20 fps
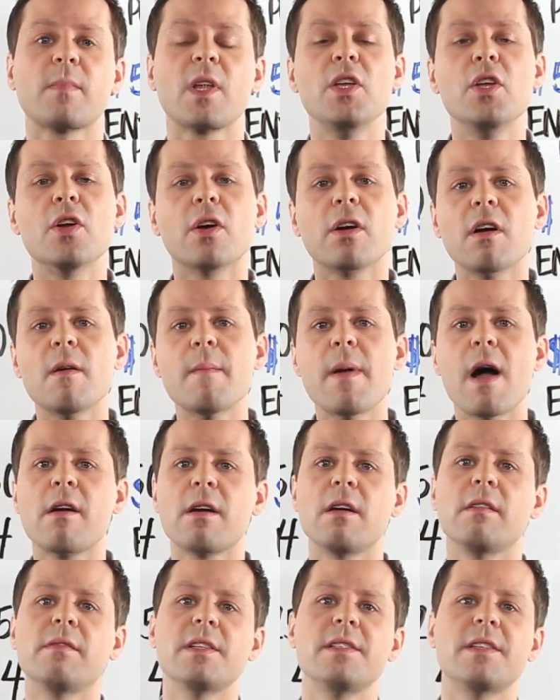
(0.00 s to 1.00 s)
Your
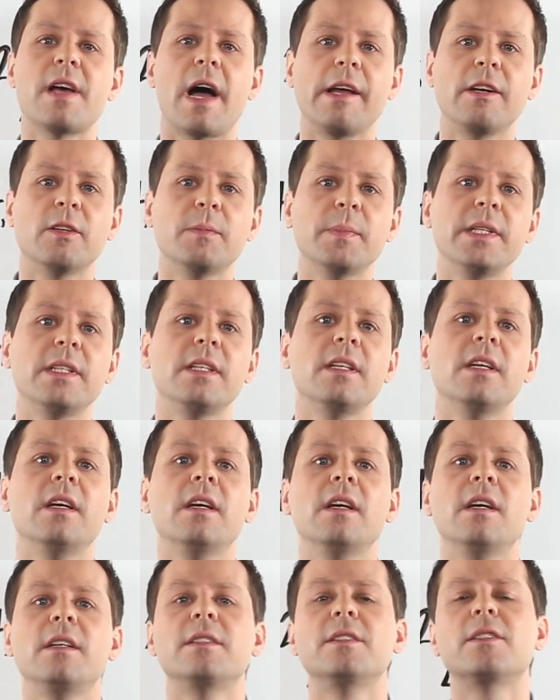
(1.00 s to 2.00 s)
amount of entitlement
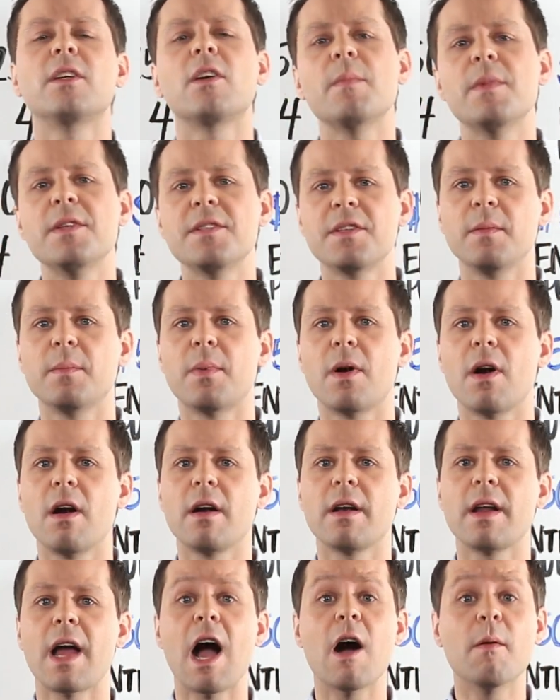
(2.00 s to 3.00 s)
determines in
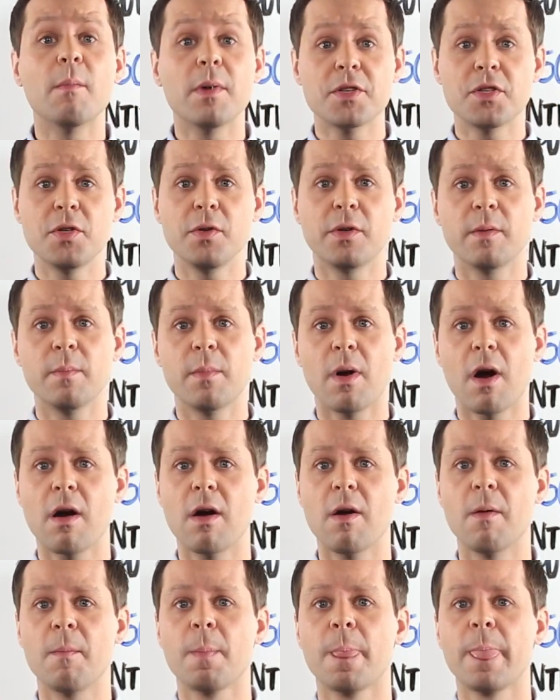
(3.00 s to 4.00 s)
part how much you could
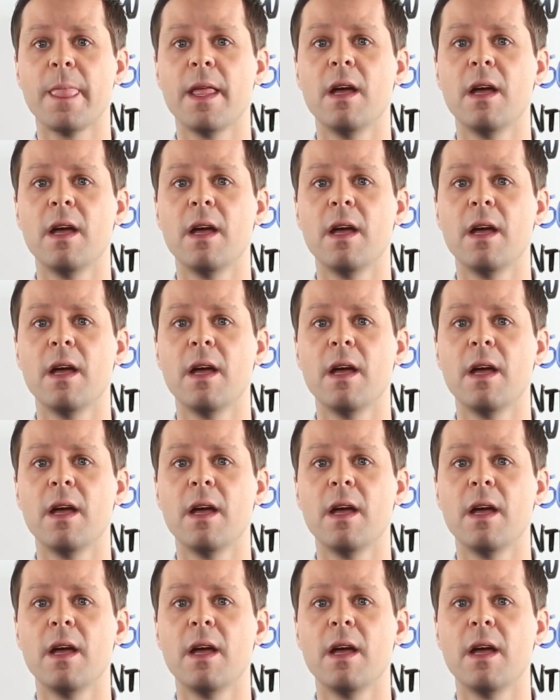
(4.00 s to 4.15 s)
borrow